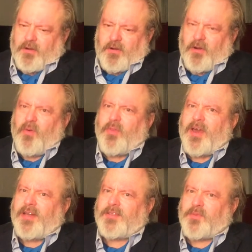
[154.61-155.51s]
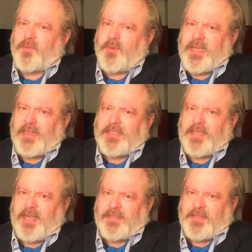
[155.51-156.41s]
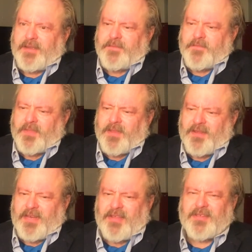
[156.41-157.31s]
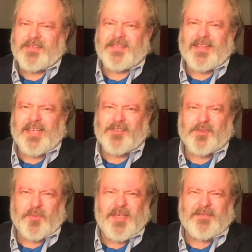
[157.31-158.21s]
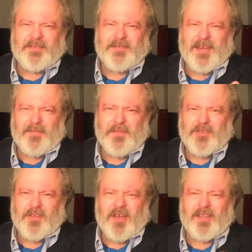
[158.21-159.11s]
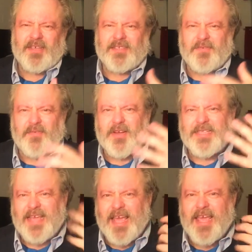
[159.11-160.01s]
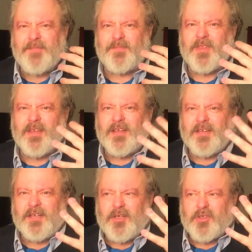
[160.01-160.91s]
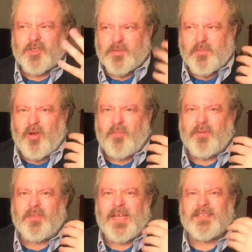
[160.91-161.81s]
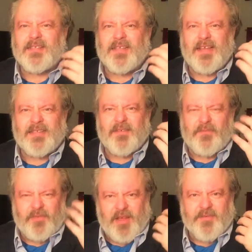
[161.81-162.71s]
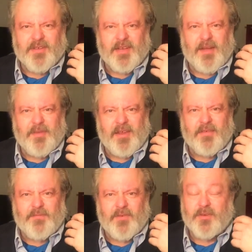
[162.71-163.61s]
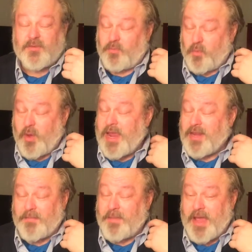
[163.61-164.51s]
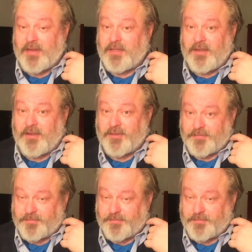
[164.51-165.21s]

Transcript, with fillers: Oh, that is really tasty. Now, this is not like sweet kind of mint chocolate, it's a very tame small, but that's the that's the flavors that I'm getting first, way in the back of the tongue.